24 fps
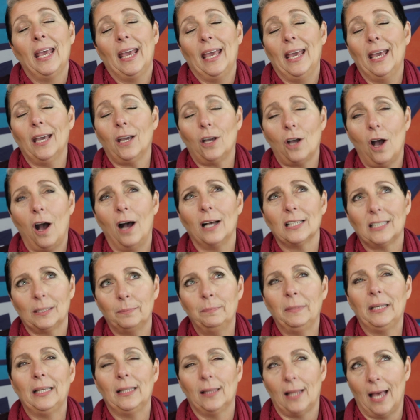It costs
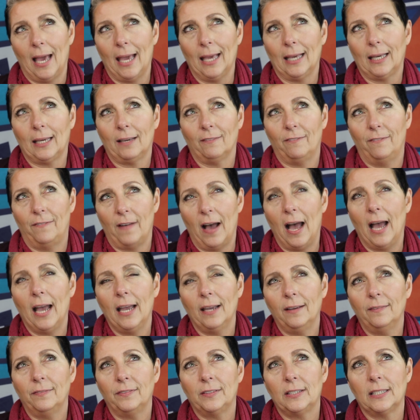me like
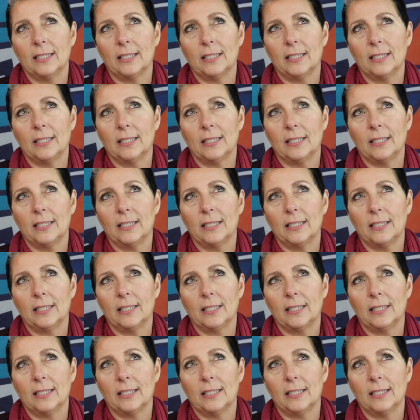$5